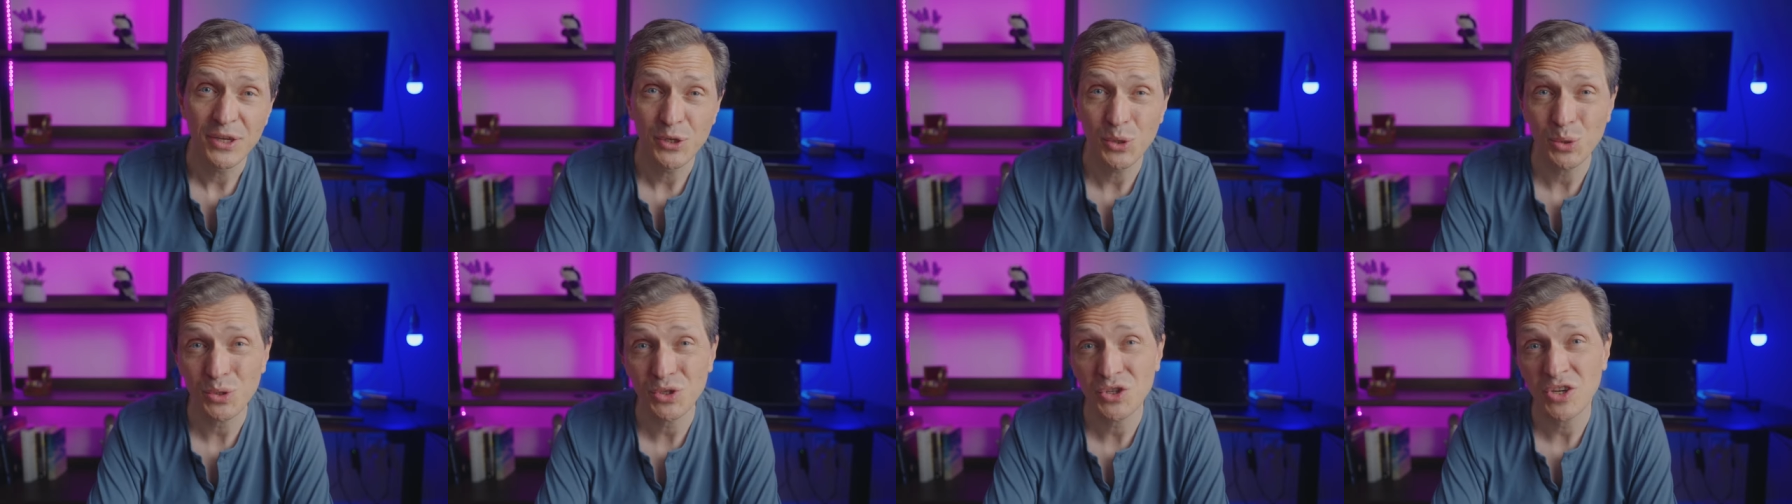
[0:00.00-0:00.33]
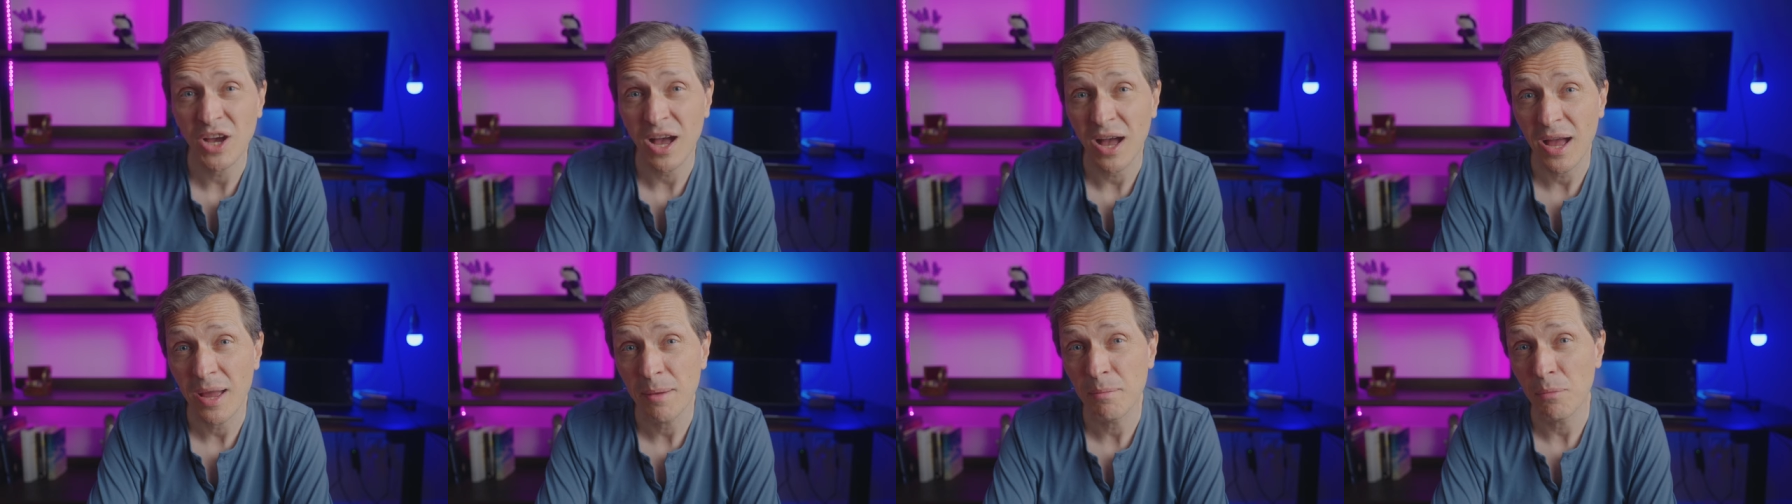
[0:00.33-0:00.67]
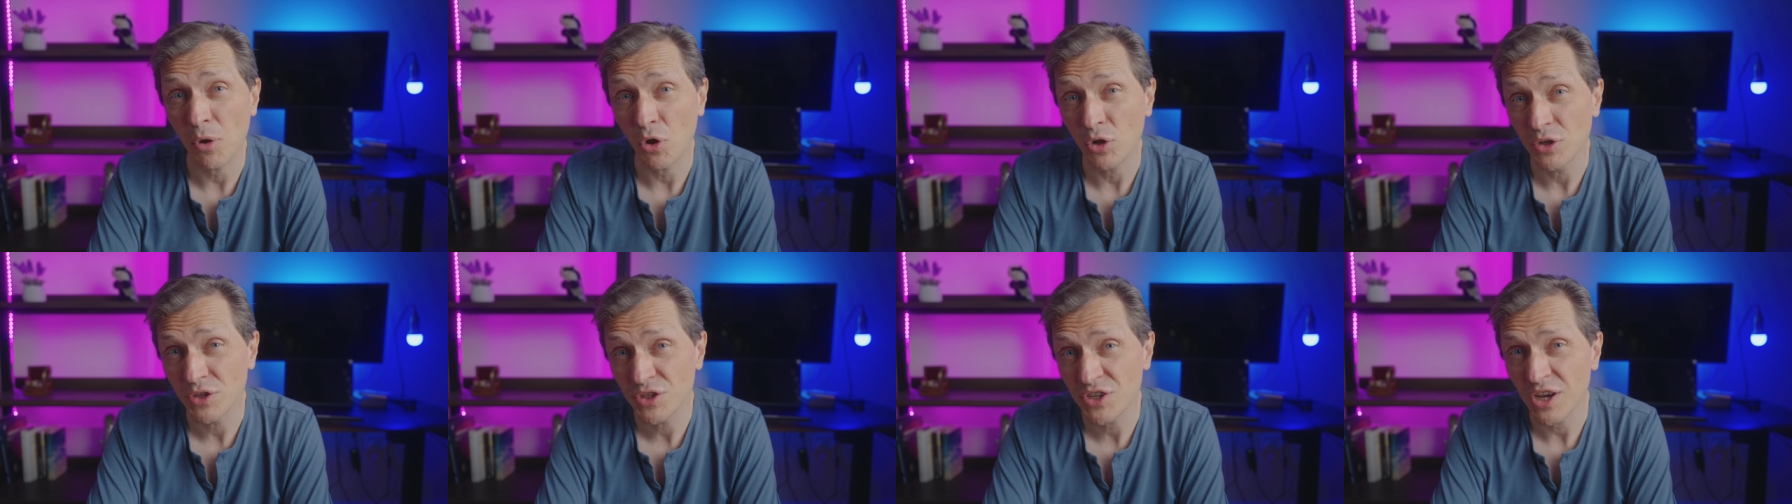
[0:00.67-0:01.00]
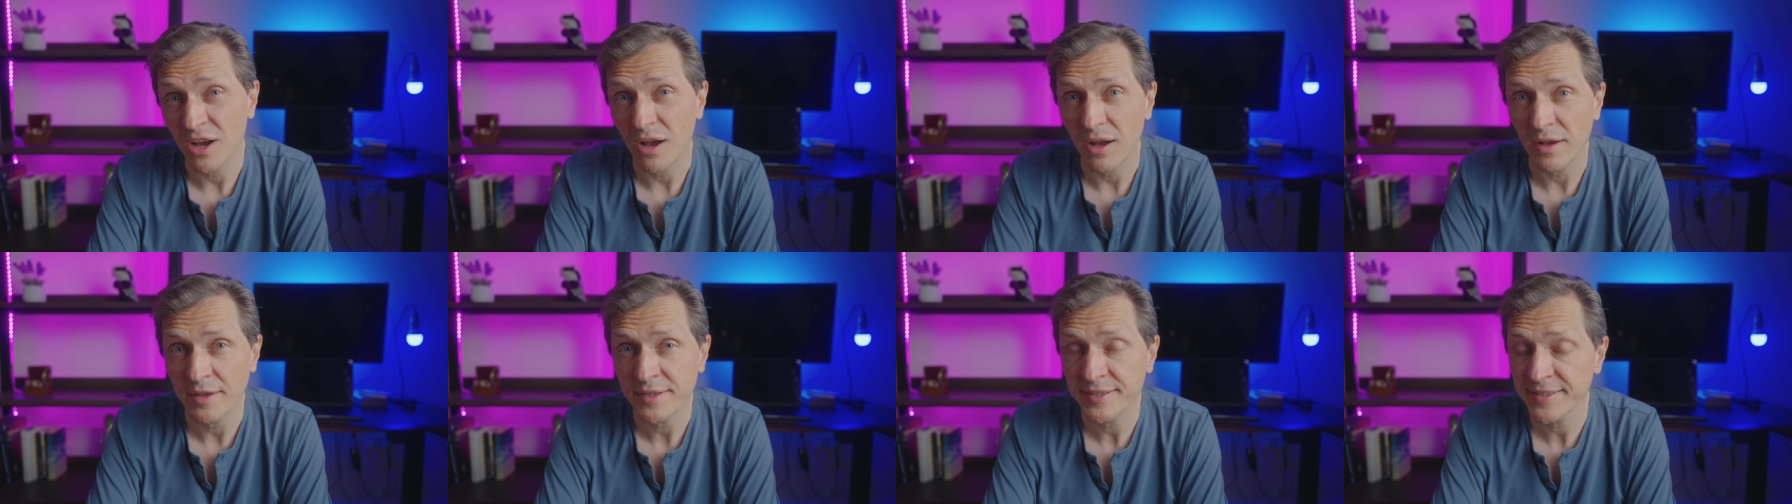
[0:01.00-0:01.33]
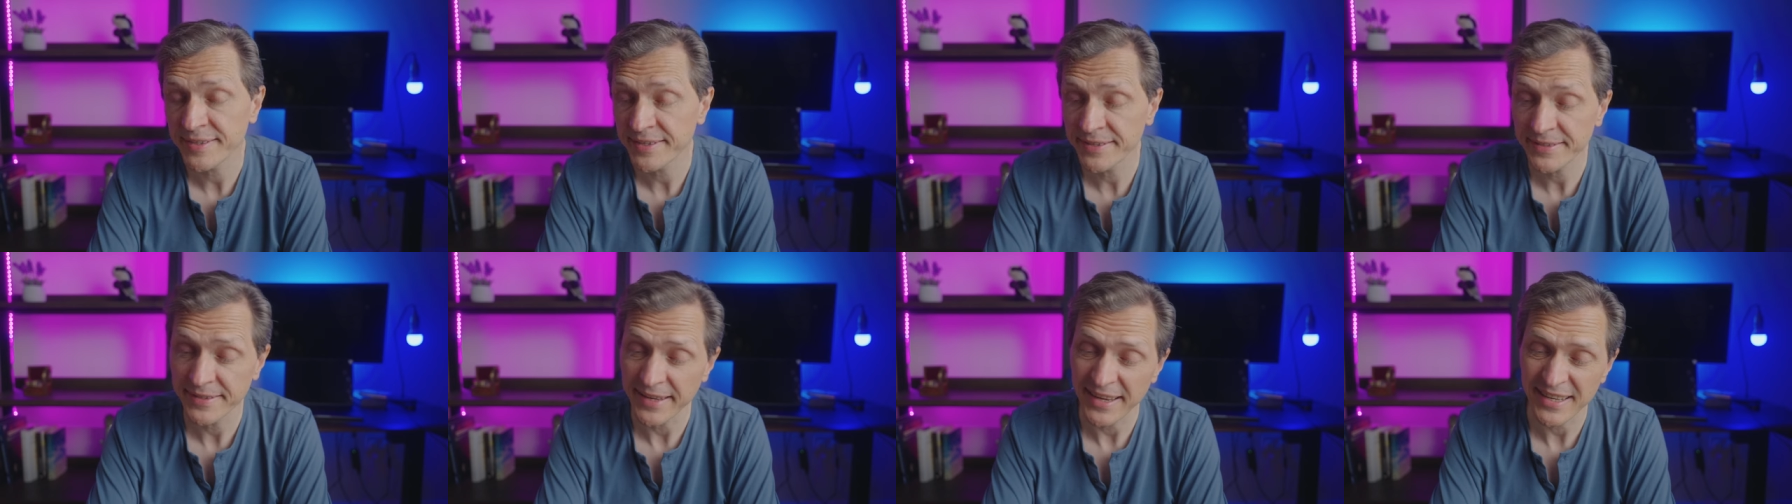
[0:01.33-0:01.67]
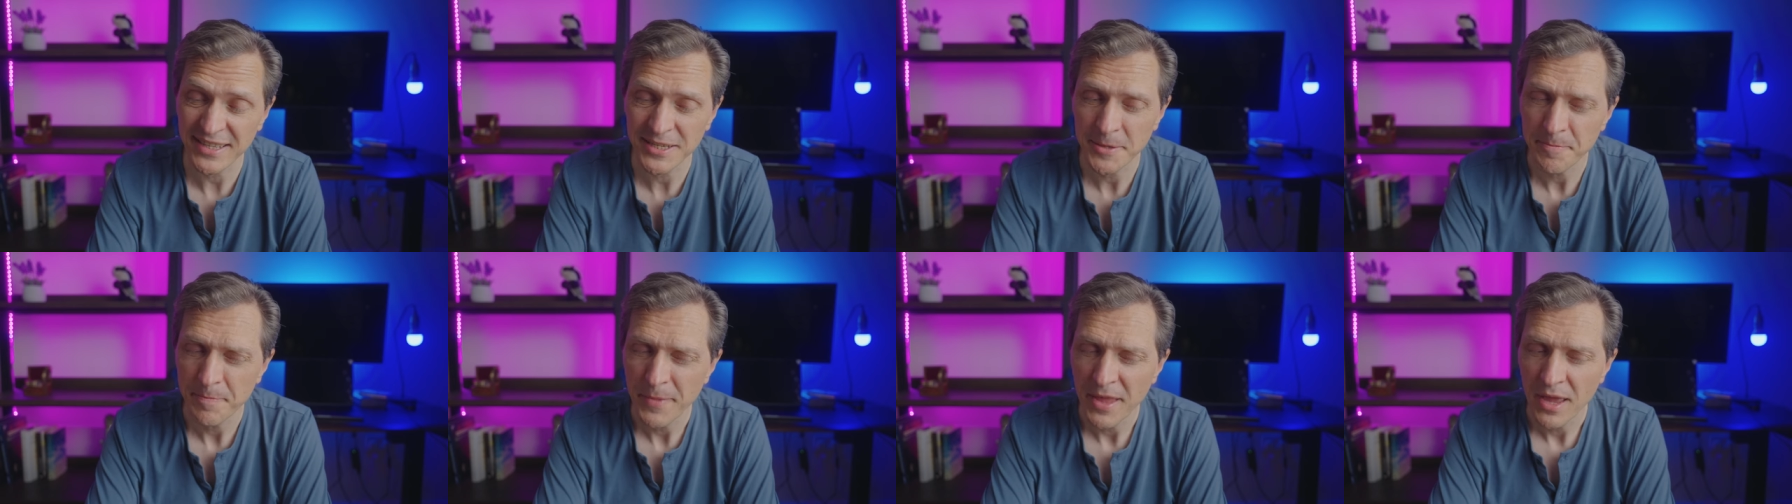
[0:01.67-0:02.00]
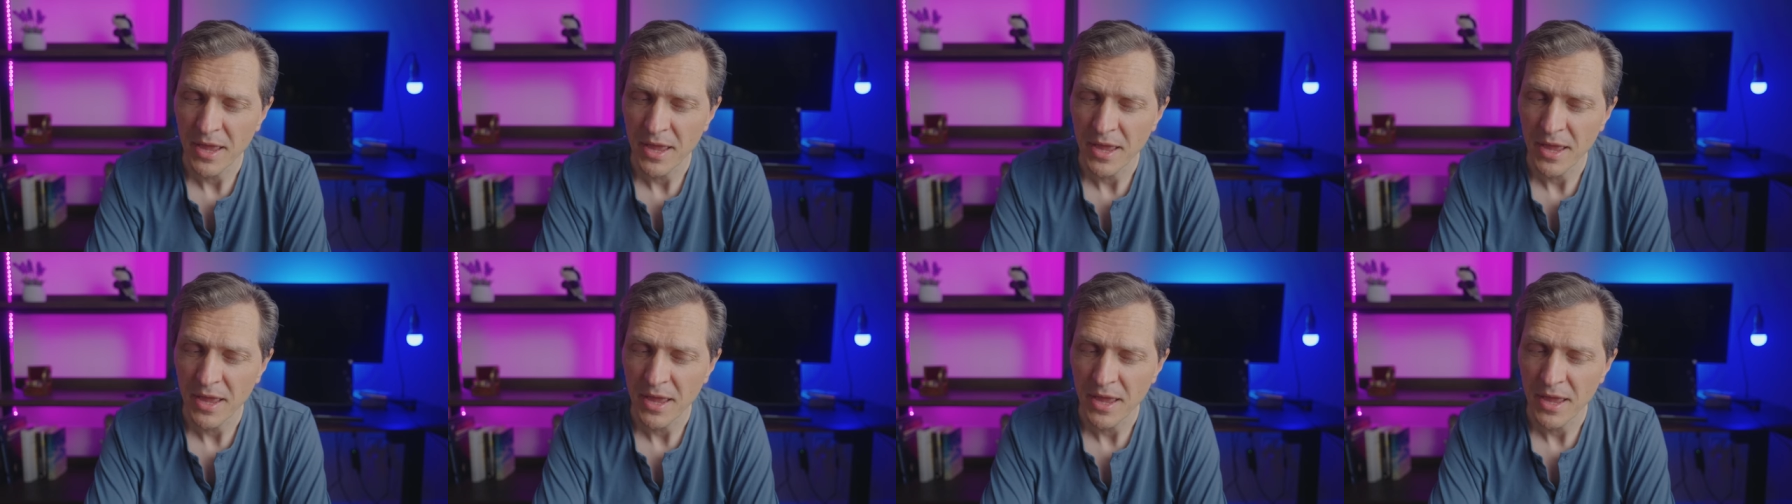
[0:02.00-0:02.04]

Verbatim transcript: your time on tasks that